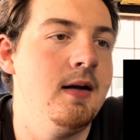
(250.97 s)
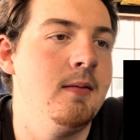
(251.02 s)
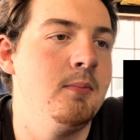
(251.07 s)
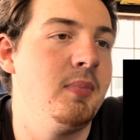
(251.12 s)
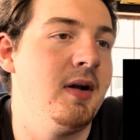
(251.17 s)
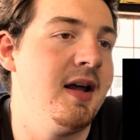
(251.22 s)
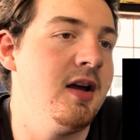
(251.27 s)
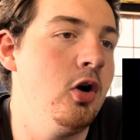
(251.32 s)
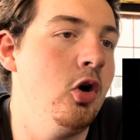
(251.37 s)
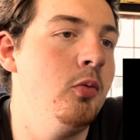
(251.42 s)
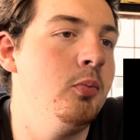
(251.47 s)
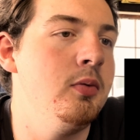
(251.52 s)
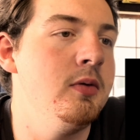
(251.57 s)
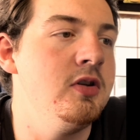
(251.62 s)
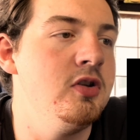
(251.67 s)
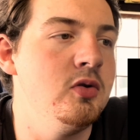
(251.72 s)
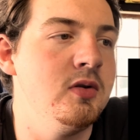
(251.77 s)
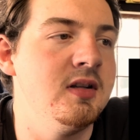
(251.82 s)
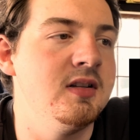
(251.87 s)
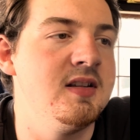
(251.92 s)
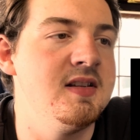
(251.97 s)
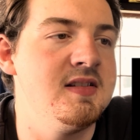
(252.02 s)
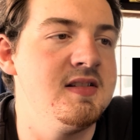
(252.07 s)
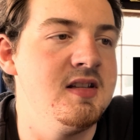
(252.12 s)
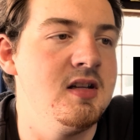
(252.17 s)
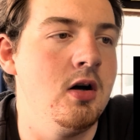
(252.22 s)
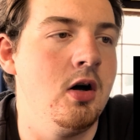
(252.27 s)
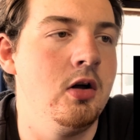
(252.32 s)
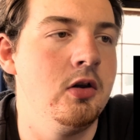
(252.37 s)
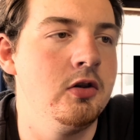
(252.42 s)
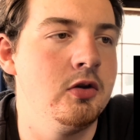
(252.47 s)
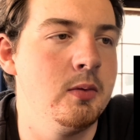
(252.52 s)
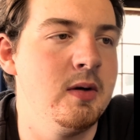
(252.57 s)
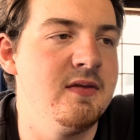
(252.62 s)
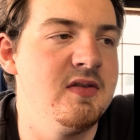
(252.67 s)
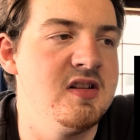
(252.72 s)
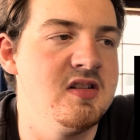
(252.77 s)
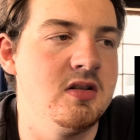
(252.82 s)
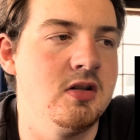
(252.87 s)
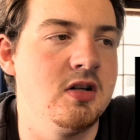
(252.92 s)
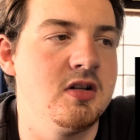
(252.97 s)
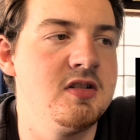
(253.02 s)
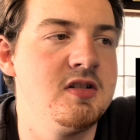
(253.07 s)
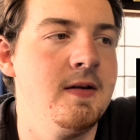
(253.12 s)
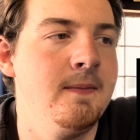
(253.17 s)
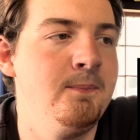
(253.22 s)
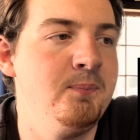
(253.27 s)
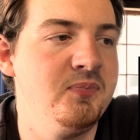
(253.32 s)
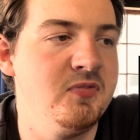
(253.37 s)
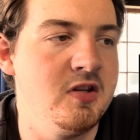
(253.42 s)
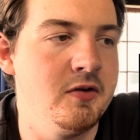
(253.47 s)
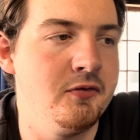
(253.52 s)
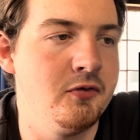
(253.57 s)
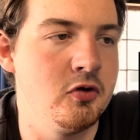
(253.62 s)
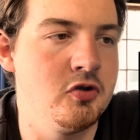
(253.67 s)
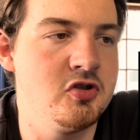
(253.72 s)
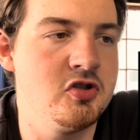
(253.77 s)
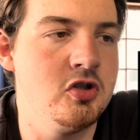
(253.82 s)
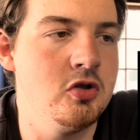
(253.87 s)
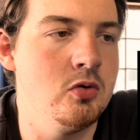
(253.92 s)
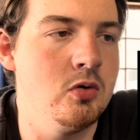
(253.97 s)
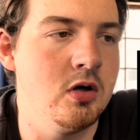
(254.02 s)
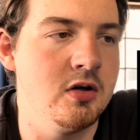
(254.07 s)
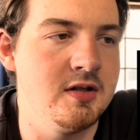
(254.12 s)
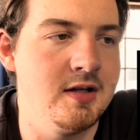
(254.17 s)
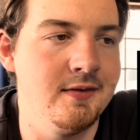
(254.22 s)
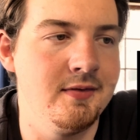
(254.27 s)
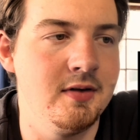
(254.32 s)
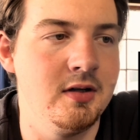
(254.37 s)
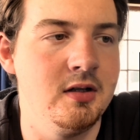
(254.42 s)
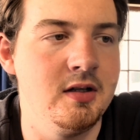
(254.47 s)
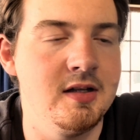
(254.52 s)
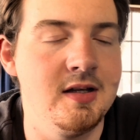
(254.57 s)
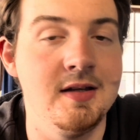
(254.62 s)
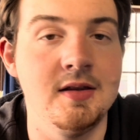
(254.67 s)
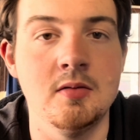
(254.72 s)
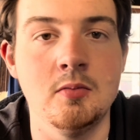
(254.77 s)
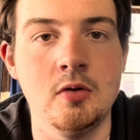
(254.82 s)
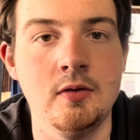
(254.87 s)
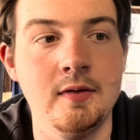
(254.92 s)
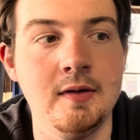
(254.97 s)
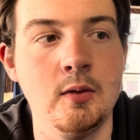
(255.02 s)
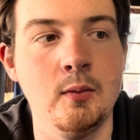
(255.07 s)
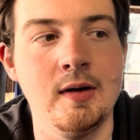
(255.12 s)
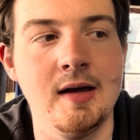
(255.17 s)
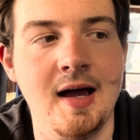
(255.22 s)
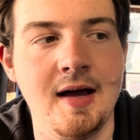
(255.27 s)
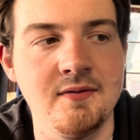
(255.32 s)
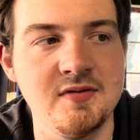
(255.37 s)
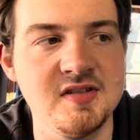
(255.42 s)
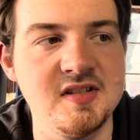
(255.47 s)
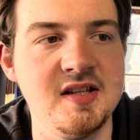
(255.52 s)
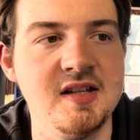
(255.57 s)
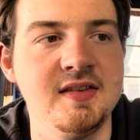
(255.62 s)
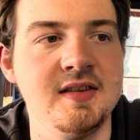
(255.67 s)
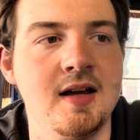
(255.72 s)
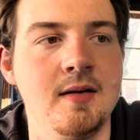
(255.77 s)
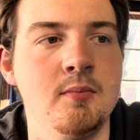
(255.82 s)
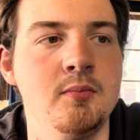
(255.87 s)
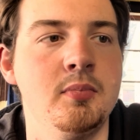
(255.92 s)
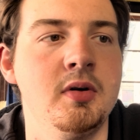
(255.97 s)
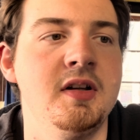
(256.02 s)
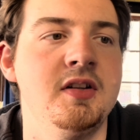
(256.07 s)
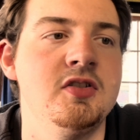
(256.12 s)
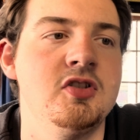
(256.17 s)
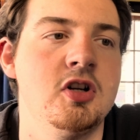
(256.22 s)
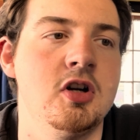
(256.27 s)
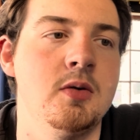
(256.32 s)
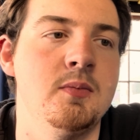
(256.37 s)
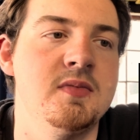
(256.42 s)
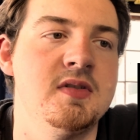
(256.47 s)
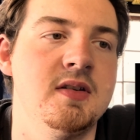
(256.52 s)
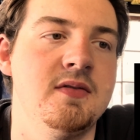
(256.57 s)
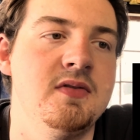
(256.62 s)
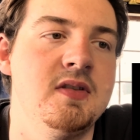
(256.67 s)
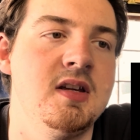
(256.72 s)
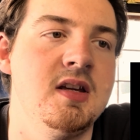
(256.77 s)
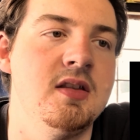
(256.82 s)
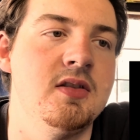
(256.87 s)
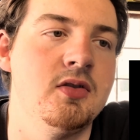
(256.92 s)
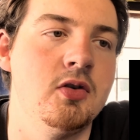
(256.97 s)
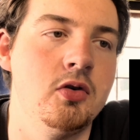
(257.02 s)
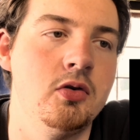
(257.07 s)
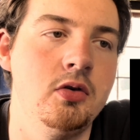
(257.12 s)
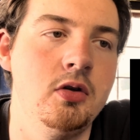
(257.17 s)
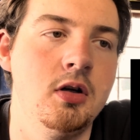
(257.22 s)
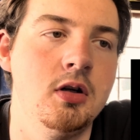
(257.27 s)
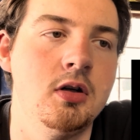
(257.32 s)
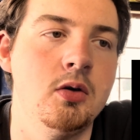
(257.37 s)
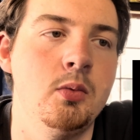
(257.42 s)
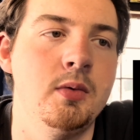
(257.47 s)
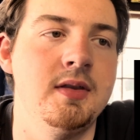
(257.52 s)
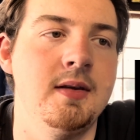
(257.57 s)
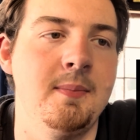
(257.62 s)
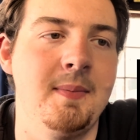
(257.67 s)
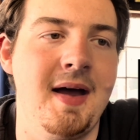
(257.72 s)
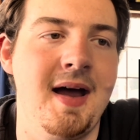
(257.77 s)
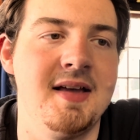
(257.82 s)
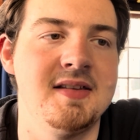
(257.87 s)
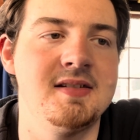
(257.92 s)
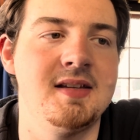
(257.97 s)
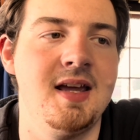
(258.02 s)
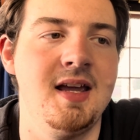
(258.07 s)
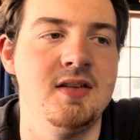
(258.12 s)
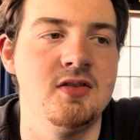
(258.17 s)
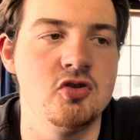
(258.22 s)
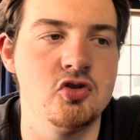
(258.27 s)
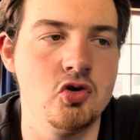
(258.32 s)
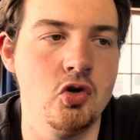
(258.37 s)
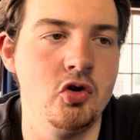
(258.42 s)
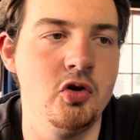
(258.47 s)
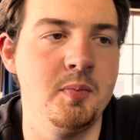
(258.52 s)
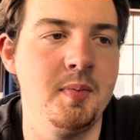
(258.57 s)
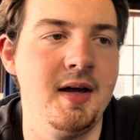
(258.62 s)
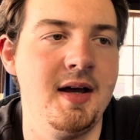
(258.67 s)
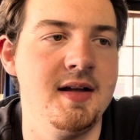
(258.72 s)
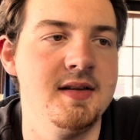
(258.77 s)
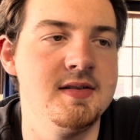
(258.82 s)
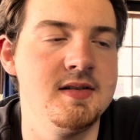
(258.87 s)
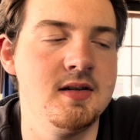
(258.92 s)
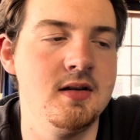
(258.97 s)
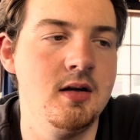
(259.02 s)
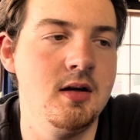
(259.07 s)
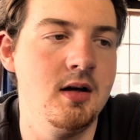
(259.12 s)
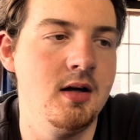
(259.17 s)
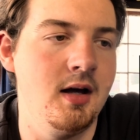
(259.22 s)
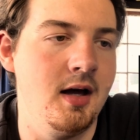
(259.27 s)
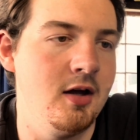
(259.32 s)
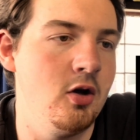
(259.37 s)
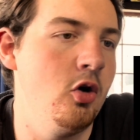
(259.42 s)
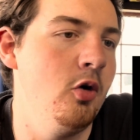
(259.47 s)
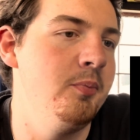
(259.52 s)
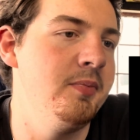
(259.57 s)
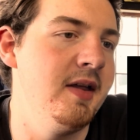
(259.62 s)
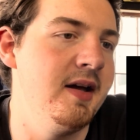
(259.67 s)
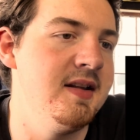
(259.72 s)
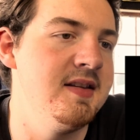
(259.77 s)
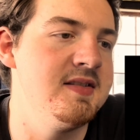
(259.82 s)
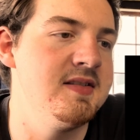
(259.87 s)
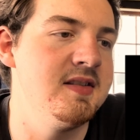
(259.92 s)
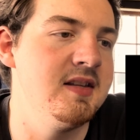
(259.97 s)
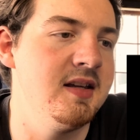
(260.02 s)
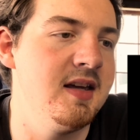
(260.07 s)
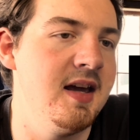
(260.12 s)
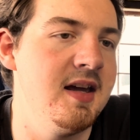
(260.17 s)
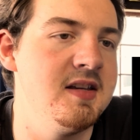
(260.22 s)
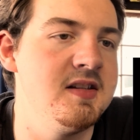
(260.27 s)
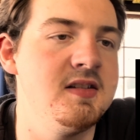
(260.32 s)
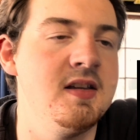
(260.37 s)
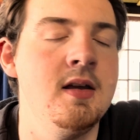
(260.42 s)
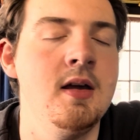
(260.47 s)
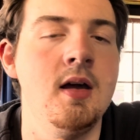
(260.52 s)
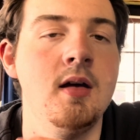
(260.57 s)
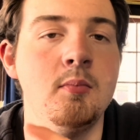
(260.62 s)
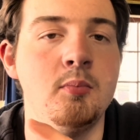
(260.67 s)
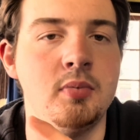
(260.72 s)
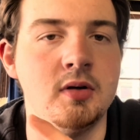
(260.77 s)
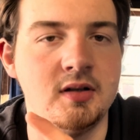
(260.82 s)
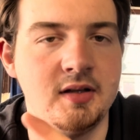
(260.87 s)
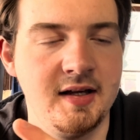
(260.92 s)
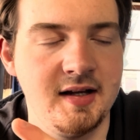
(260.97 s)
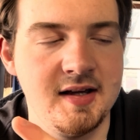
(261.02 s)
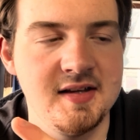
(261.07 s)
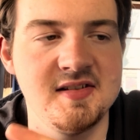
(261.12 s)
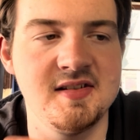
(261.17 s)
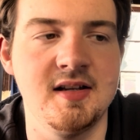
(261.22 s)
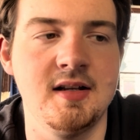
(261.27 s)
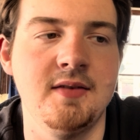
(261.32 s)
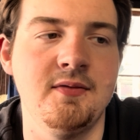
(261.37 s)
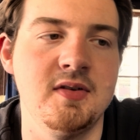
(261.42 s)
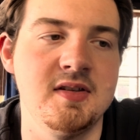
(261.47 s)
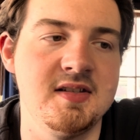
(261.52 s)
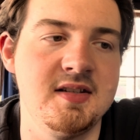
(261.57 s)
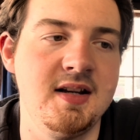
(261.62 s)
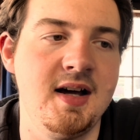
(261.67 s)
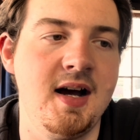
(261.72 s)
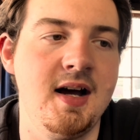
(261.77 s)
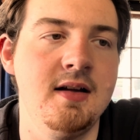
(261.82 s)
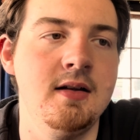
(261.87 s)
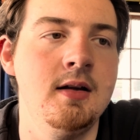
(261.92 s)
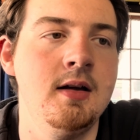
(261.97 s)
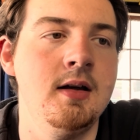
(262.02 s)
But I hope we do get to see all 3 of these looks. The first 2 are definitely in the movie. We have seen them, but in terms of the third look with the mask and the shoulder pads, I hope that is the case. But like I said, if it's not,